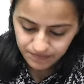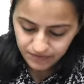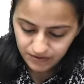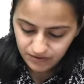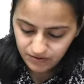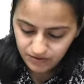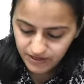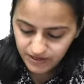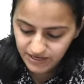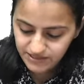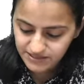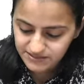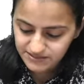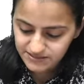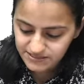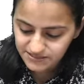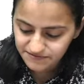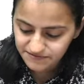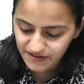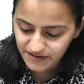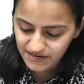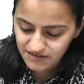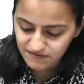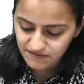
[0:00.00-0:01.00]
Okay, this
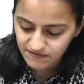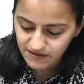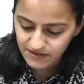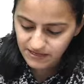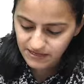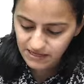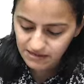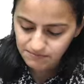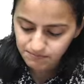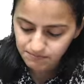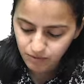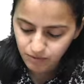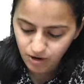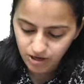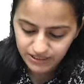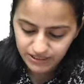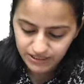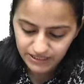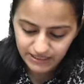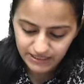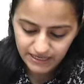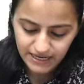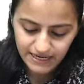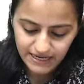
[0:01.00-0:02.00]
is very, very
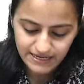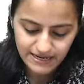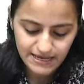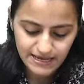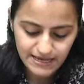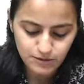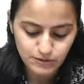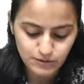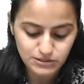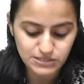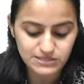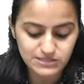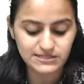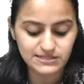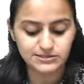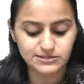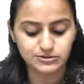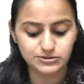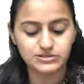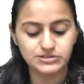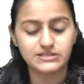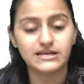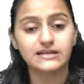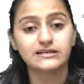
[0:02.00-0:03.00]
important. Headache, which is
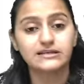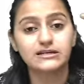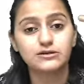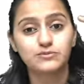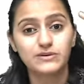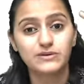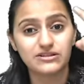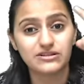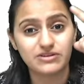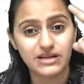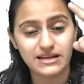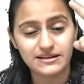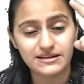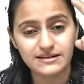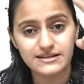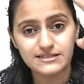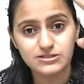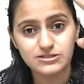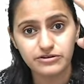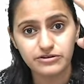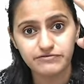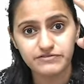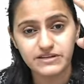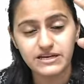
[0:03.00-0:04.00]
associated with
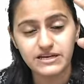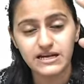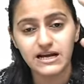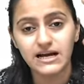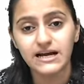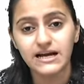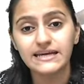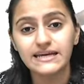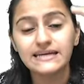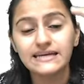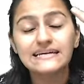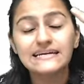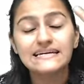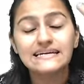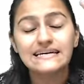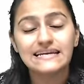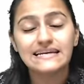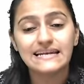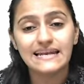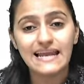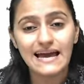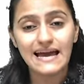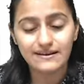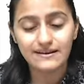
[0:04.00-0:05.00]
redness of the eye,
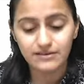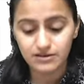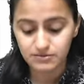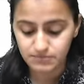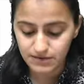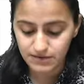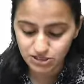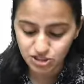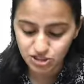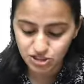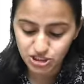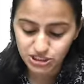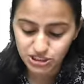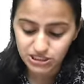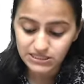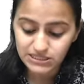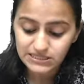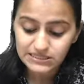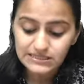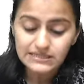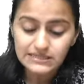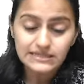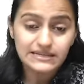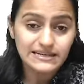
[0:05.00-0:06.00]

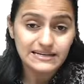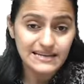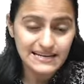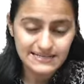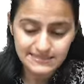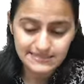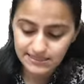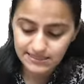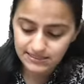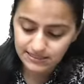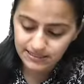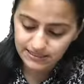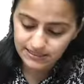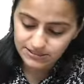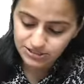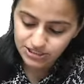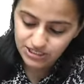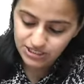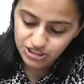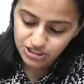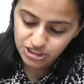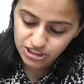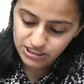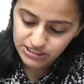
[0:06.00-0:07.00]
lacrimation, nasal
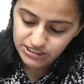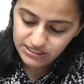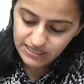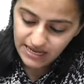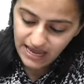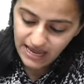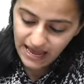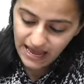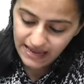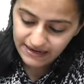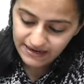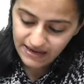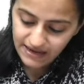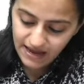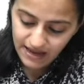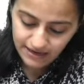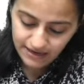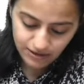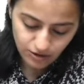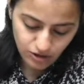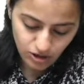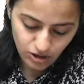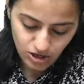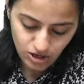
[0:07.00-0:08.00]
congestion, and
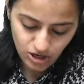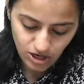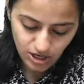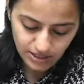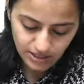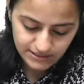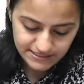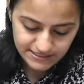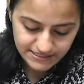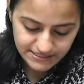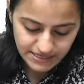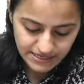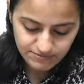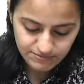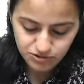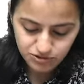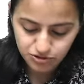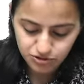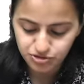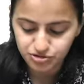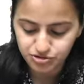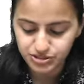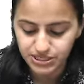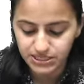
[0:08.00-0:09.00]
alcohol seems
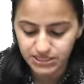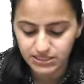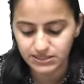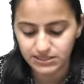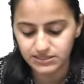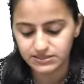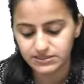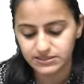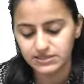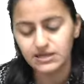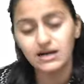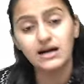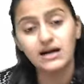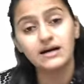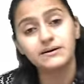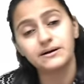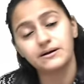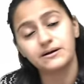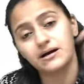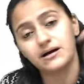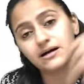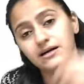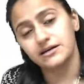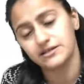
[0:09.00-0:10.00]
to trigger the
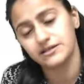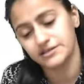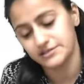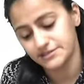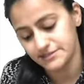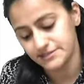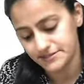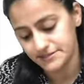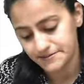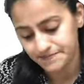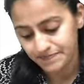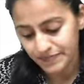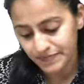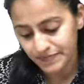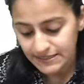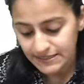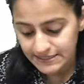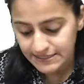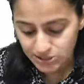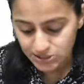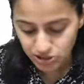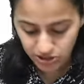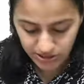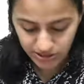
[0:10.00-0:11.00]
occurrence.
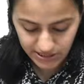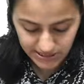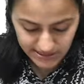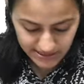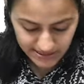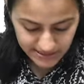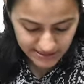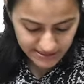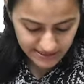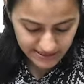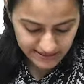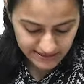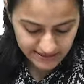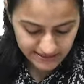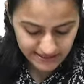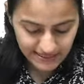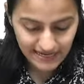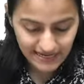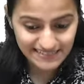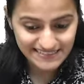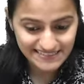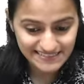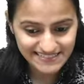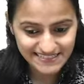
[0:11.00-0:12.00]
So, this is
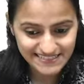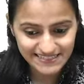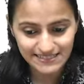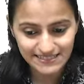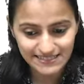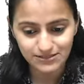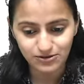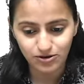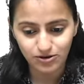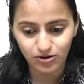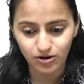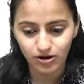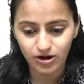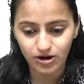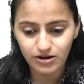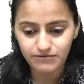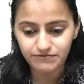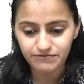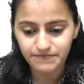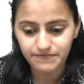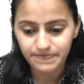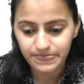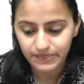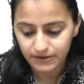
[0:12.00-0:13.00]
classical
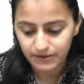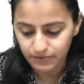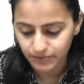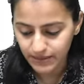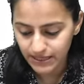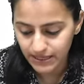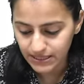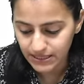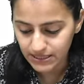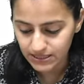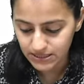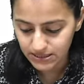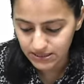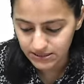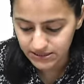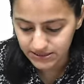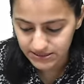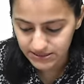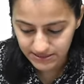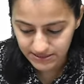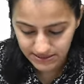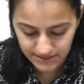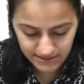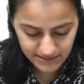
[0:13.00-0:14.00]
of, very
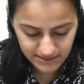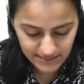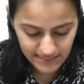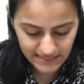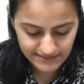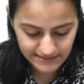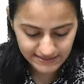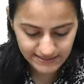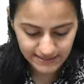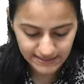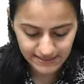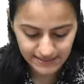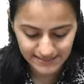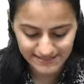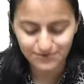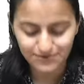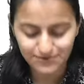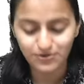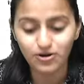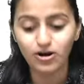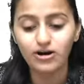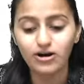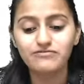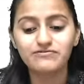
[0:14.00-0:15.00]
good, this is classical
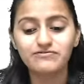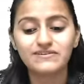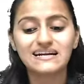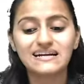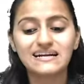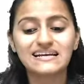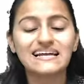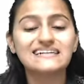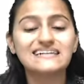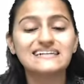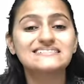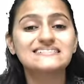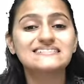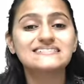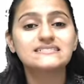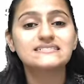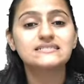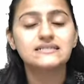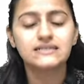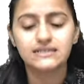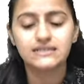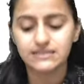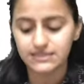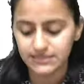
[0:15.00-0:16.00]
of
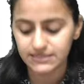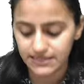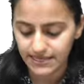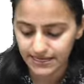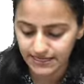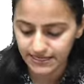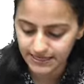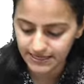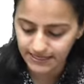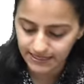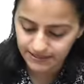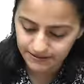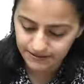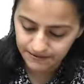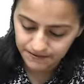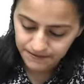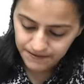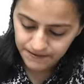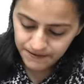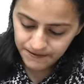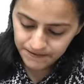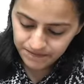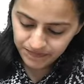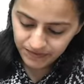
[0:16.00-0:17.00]
cluster headache.
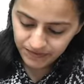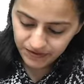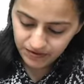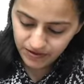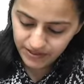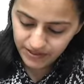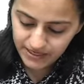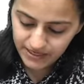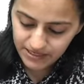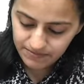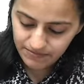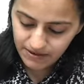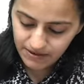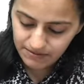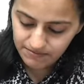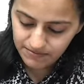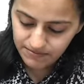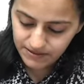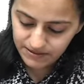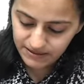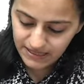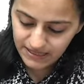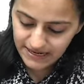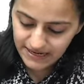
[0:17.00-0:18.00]
Okay,
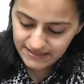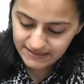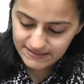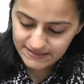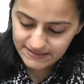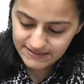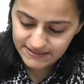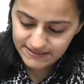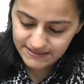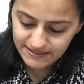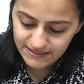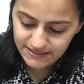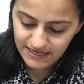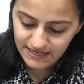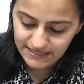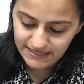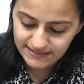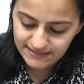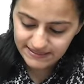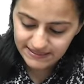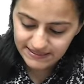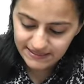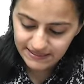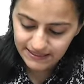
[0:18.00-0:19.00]
remember that this is
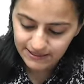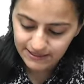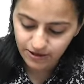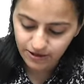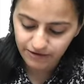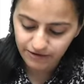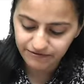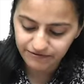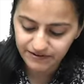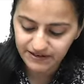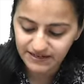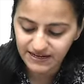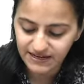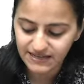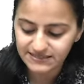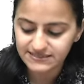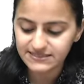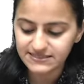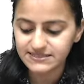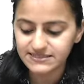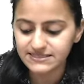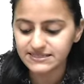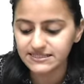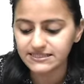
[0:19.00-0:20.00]
classical of
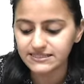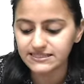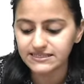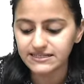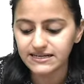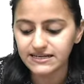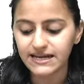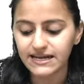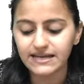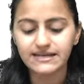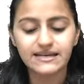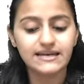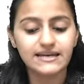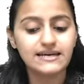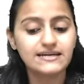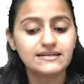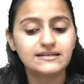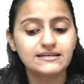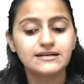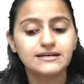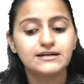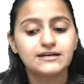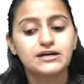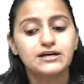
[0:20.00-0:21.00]
cluster headache.